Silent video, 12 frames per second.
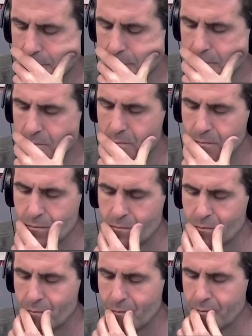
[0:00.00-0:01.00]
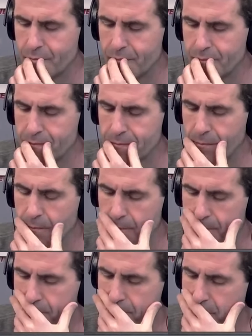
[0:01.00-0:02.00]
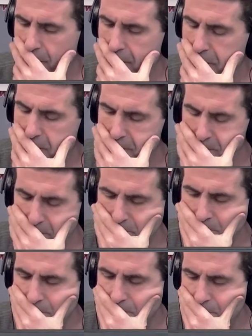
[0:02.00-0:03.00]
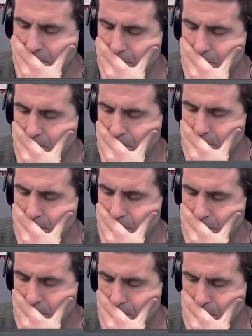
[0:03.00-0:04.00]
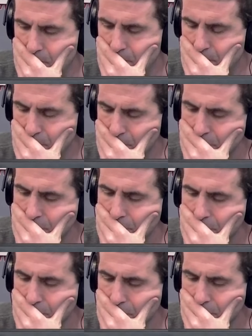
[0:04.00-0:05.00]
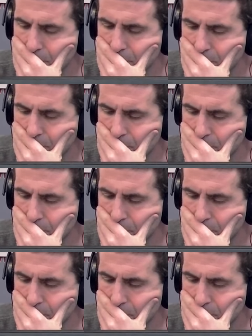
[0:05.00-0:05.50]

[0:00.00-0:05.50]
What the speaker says: [no speech]